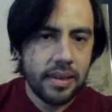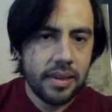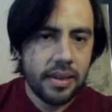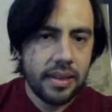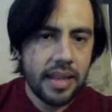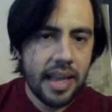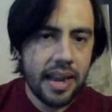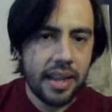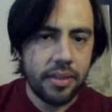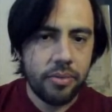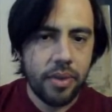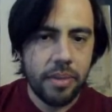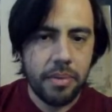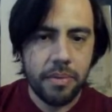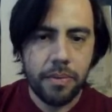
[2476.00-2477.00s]
knight a3,
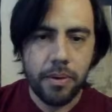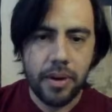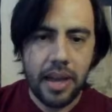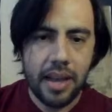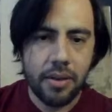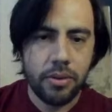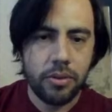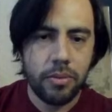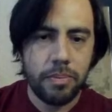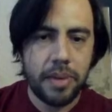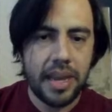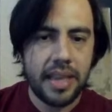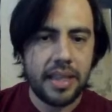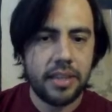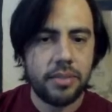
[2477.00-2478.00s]
b4. I'm going to play
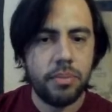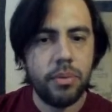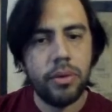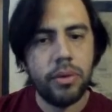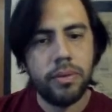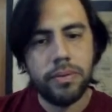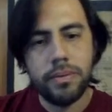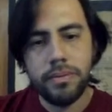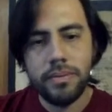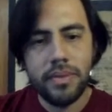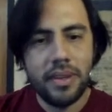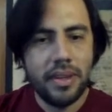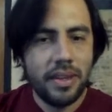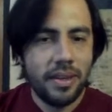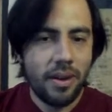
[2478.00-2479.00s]
this move.
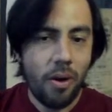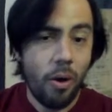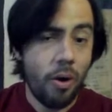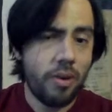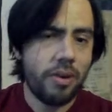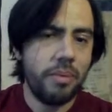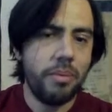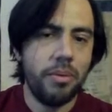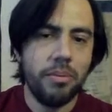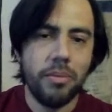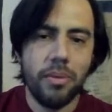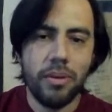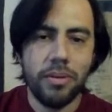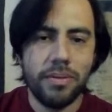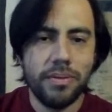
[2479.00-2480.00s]
Horrible move,
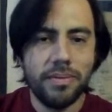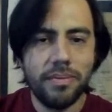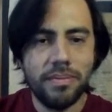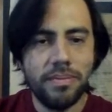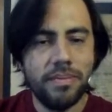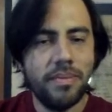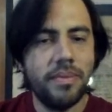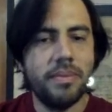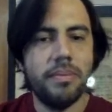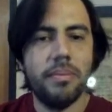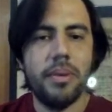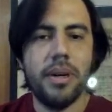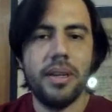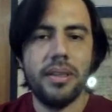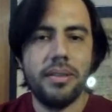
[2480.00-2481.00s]
but